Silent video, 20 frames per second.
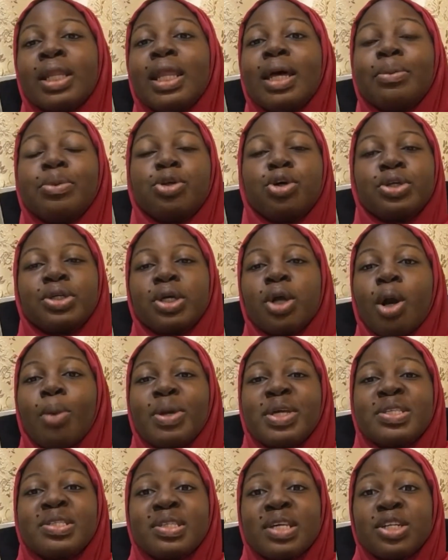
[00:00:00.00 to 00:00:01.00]
let me know in the
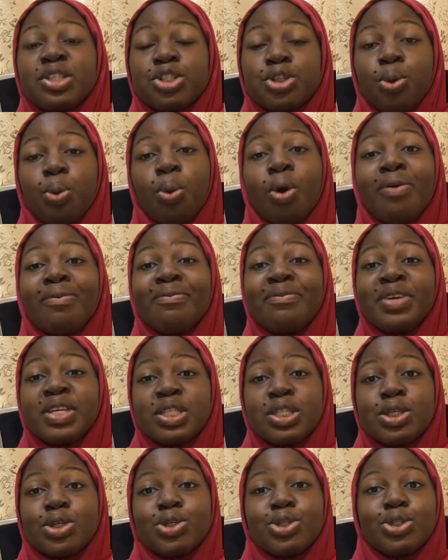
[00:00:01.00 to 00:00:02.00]
comment section what
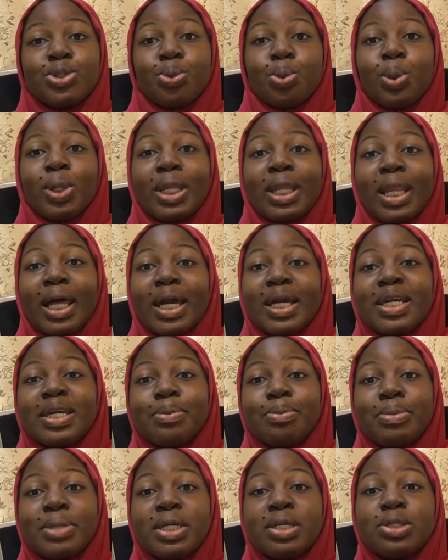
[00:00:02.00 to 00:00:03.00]
videos you would
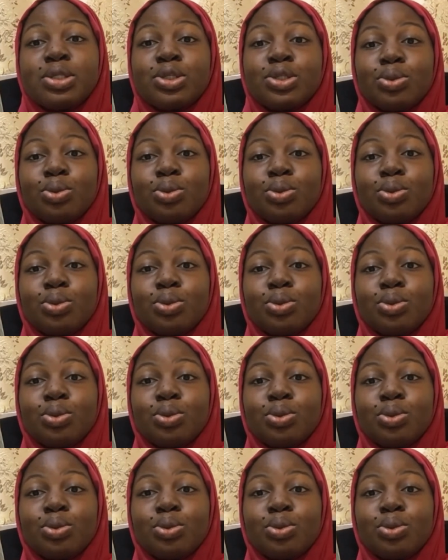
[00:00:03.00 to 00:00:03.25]
like me